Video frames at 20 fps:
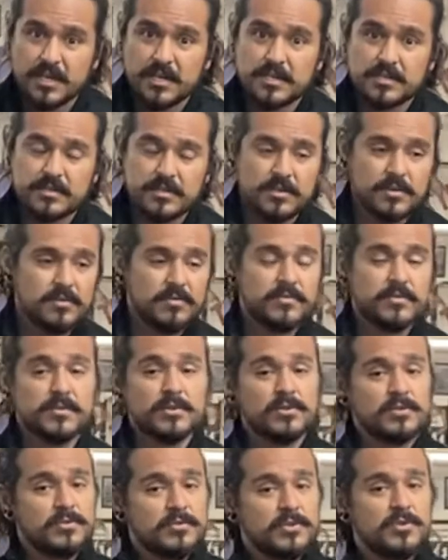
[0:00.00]
So for
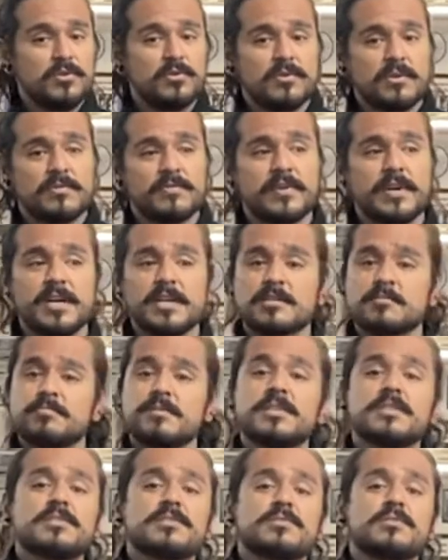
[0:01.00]
those of you who are fans,
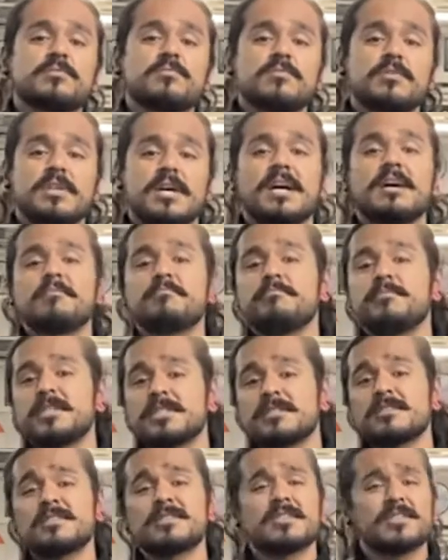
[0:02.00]
please do not
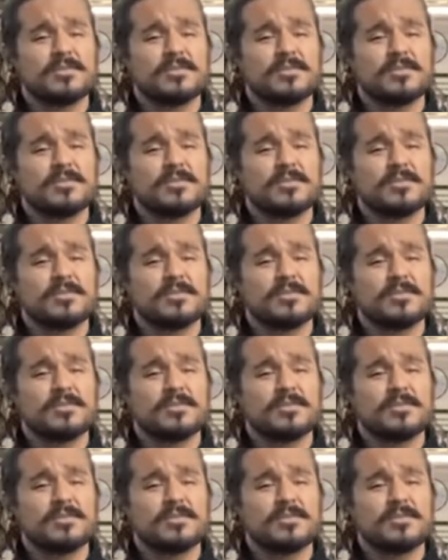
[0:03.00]
miss this.